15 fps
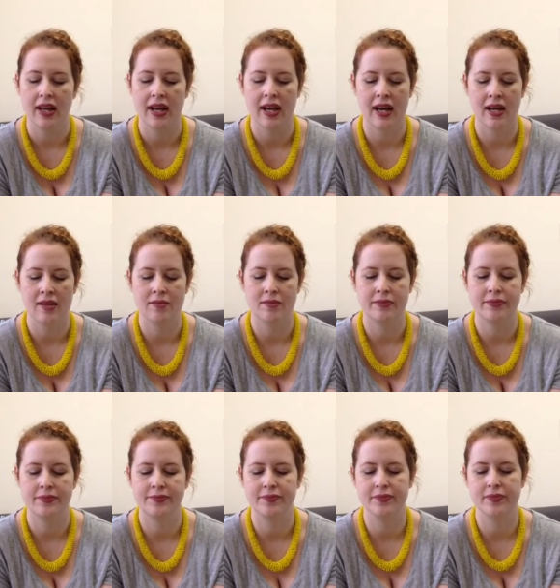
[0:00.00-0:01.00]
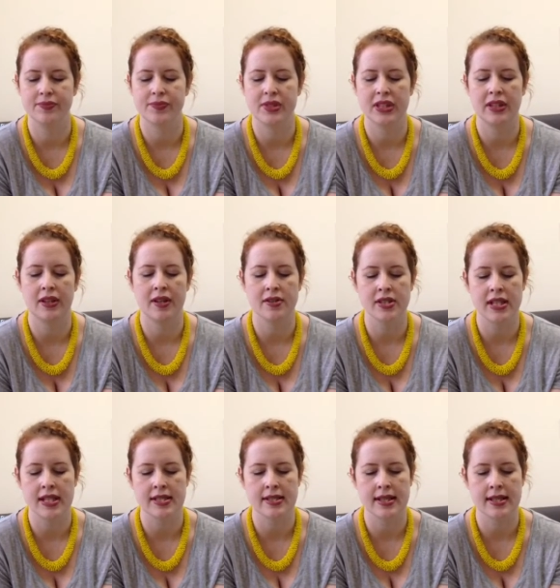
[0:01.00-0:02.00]
um, she, you know, she
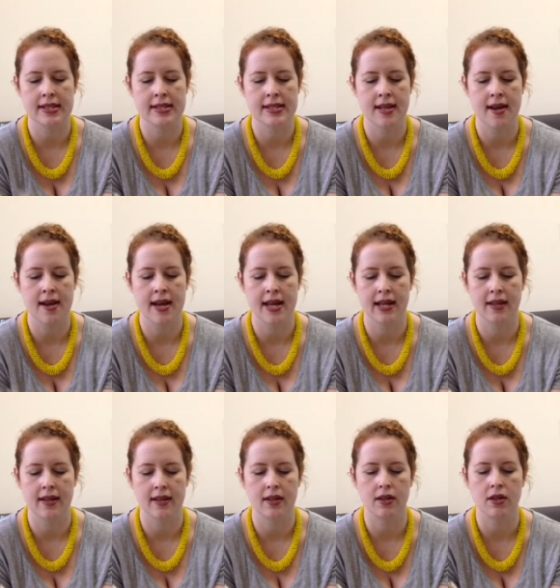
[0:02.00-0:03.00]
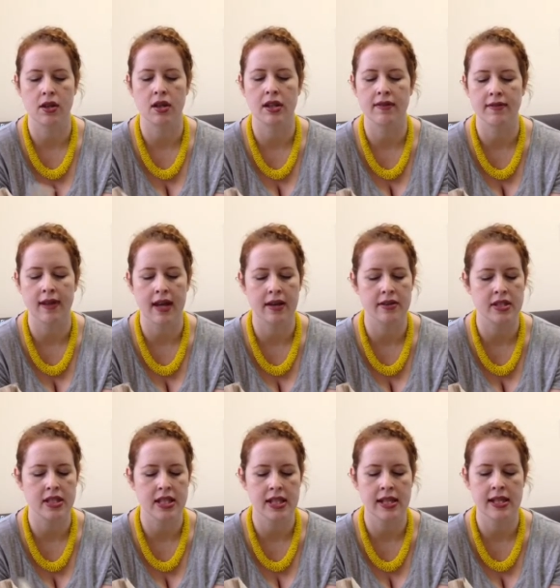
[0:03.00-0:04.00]
does things like cauliflower
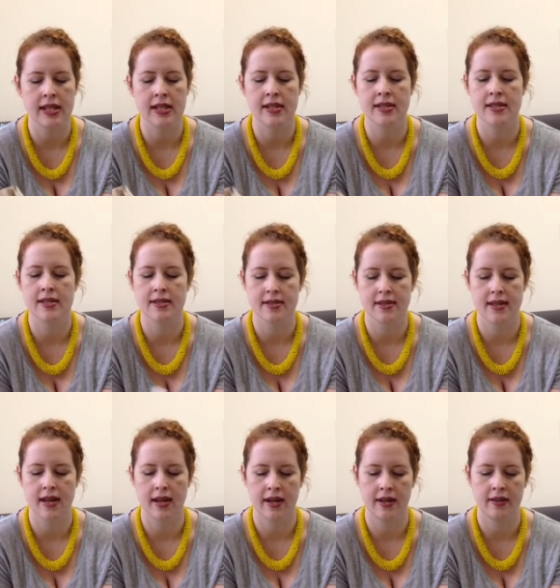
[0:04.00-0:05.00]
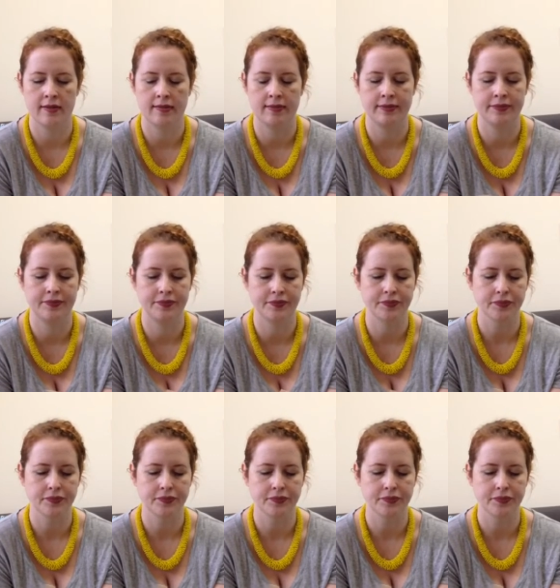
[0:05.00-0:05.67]
cheese, um,